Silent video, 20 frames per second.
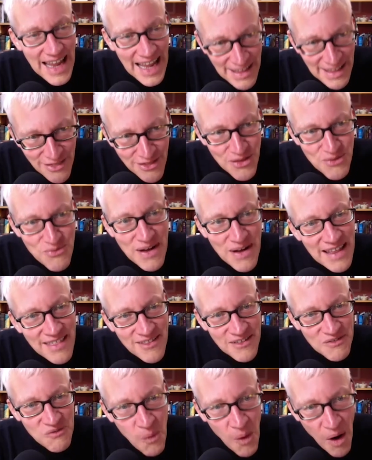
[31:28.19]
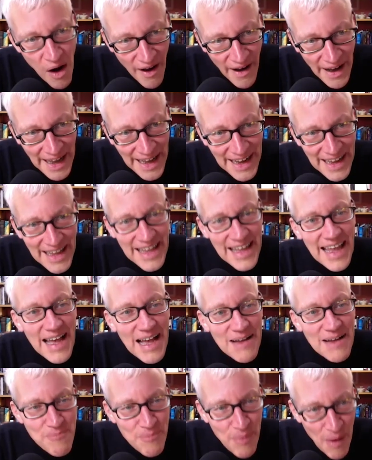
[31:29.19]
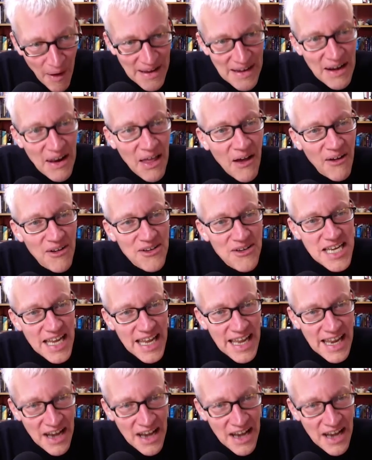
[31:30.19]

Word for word: is the reason why, by and large,